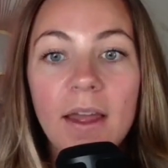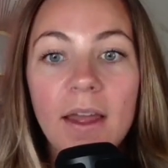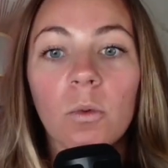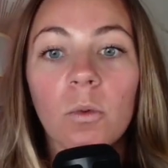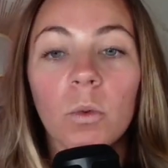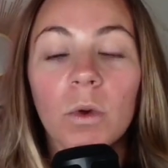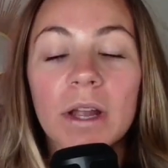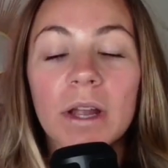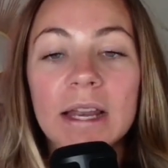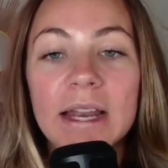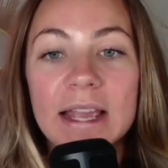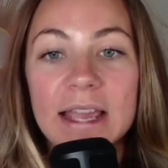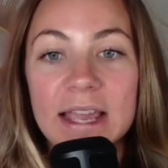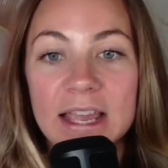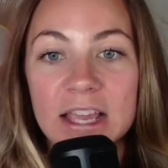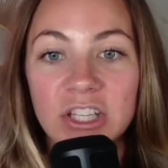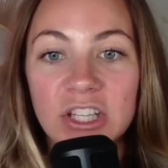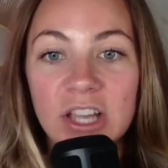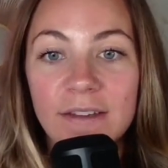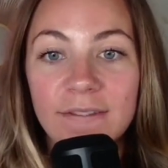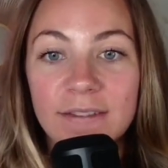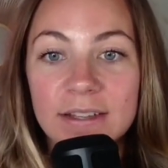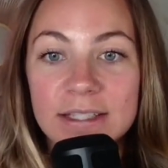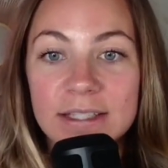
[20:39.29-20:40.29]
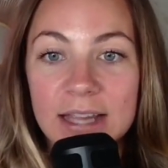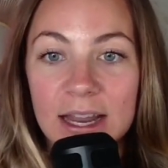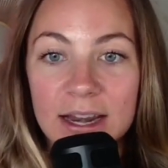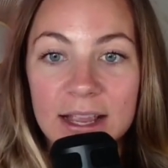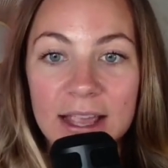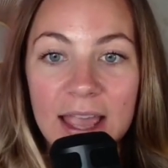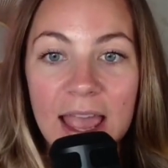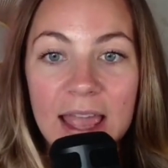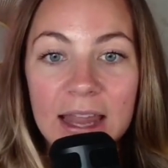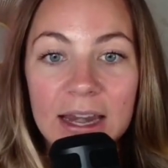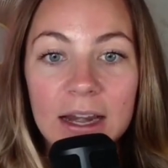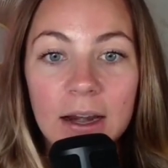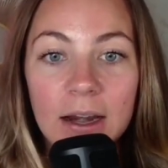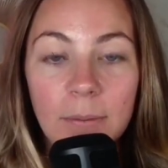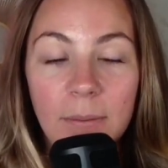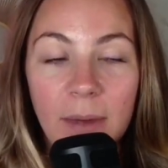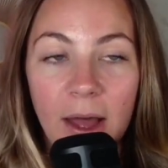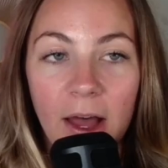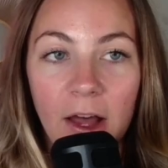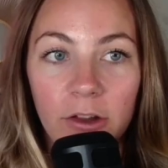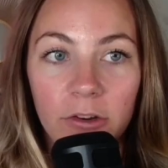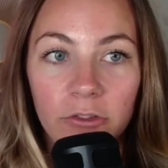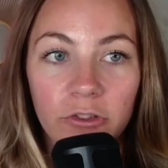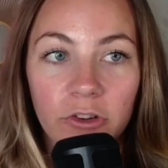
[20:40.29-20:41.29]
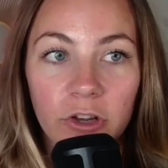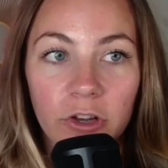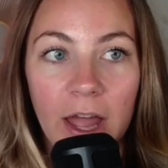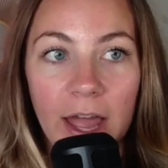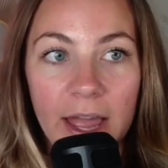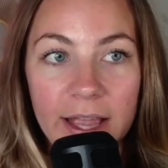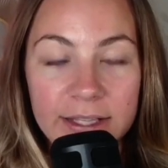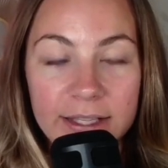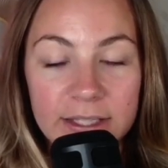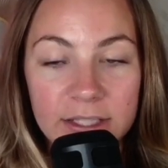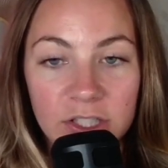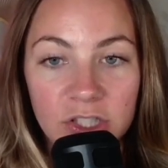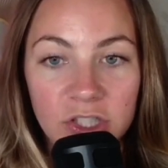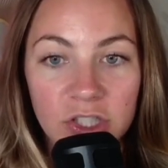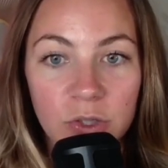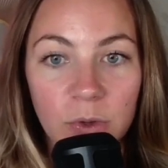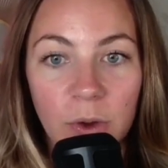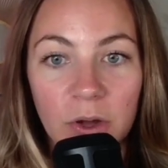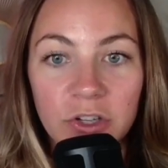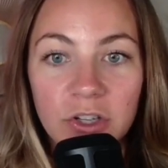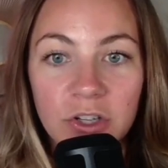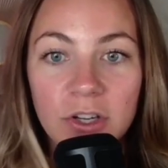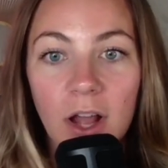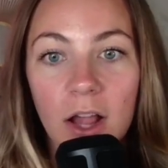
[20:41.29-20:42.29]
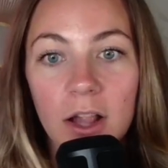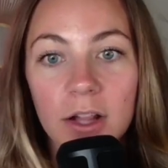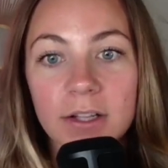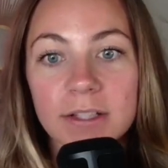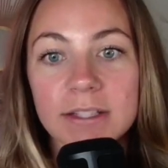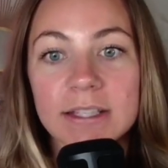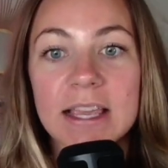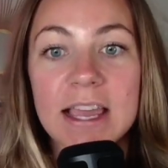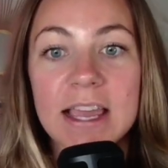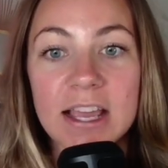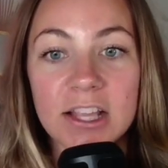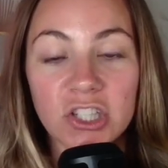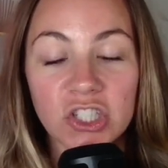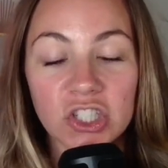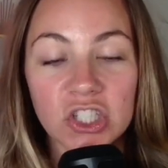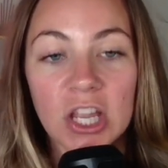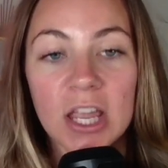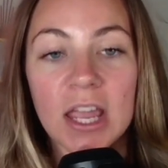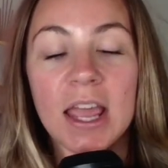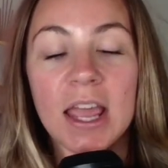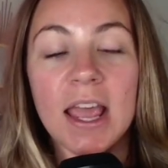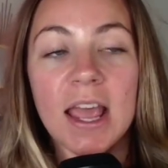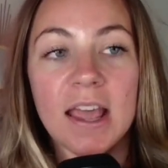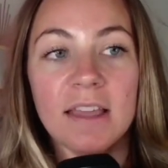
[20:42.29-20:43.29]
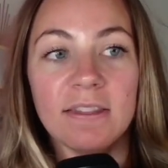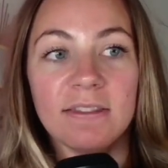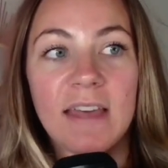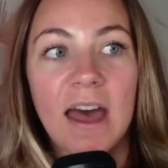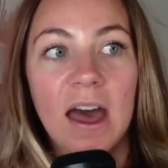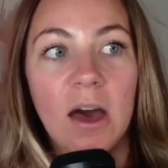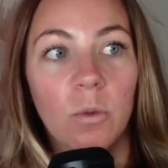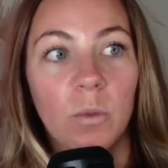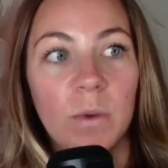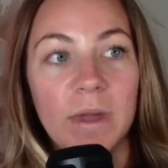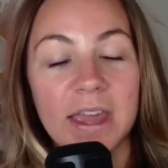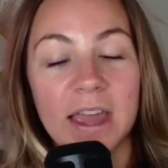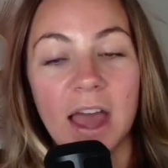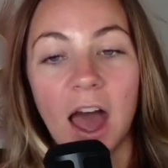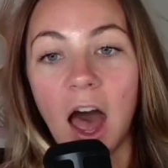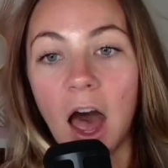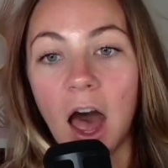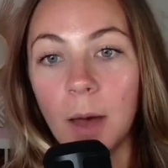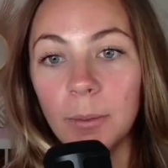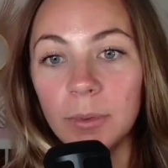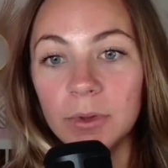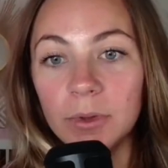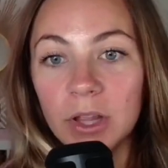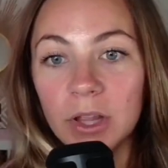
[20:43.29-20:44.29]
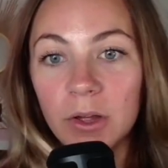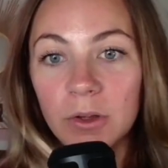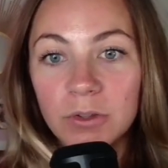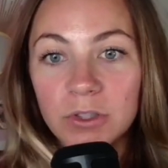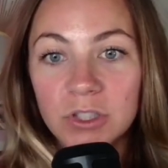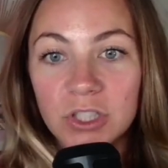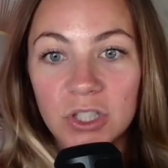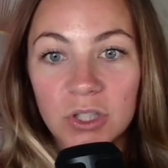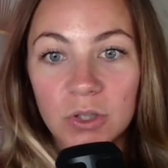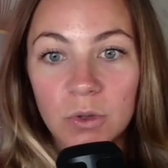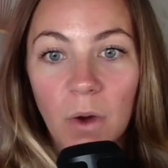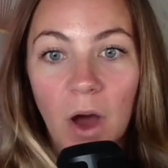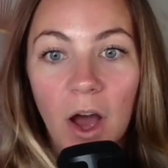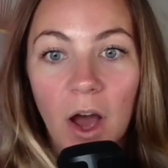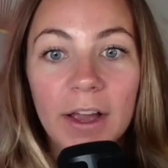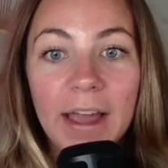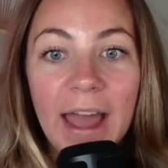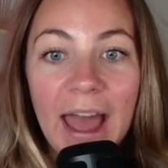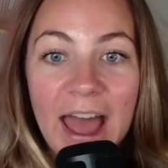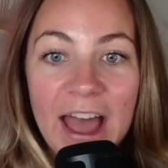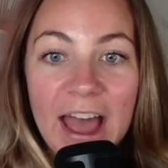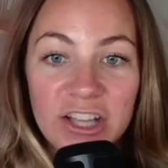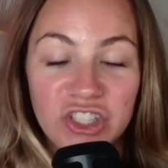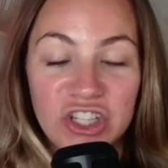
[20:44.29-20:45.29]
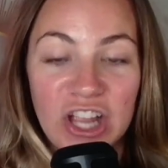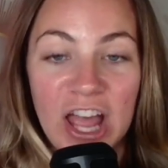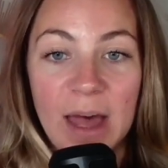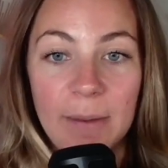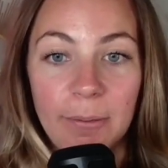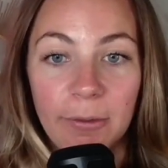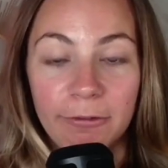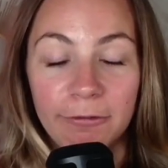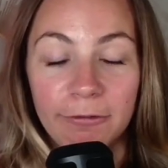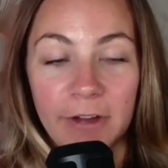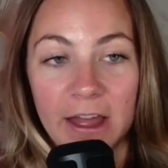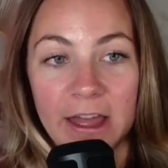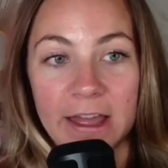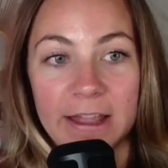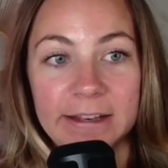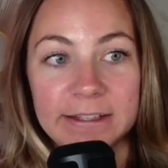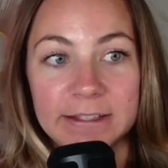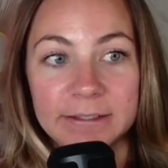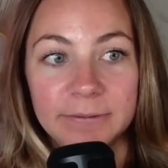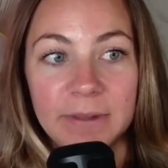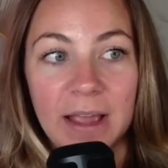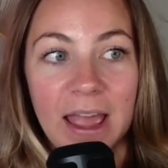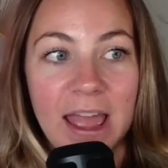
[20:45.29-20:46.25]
We're going to each have a dedicated amount. For us, it's $200 each that we upload to our Cash App fund.